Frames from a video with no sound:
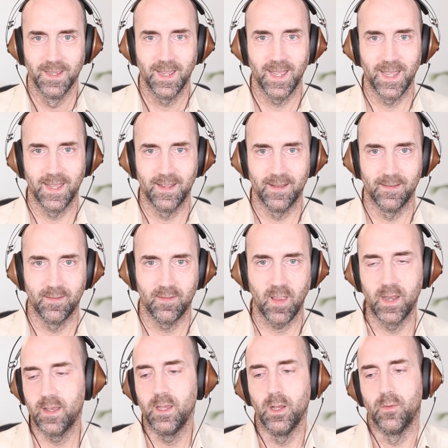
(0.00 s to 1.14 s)
and
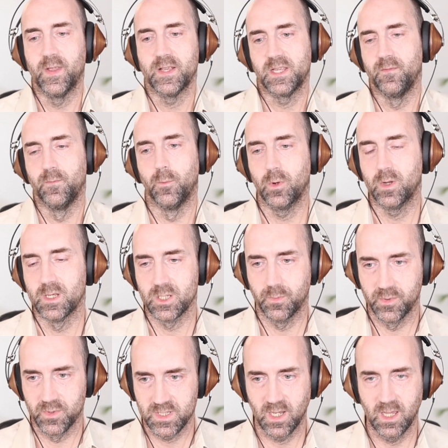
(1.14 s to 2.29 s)
that's even what can stop
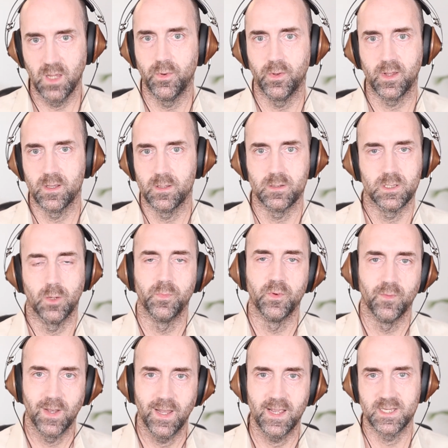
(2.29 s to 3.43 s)
you sleep or can stop you
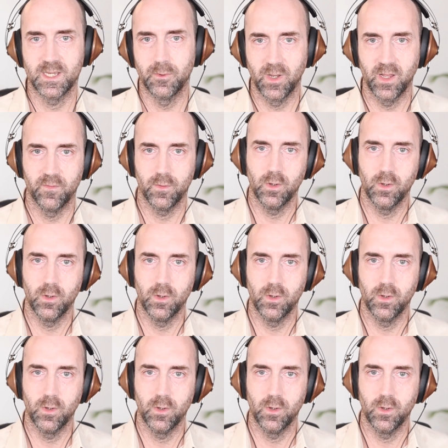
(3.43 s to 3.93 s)
relaxing or whatever.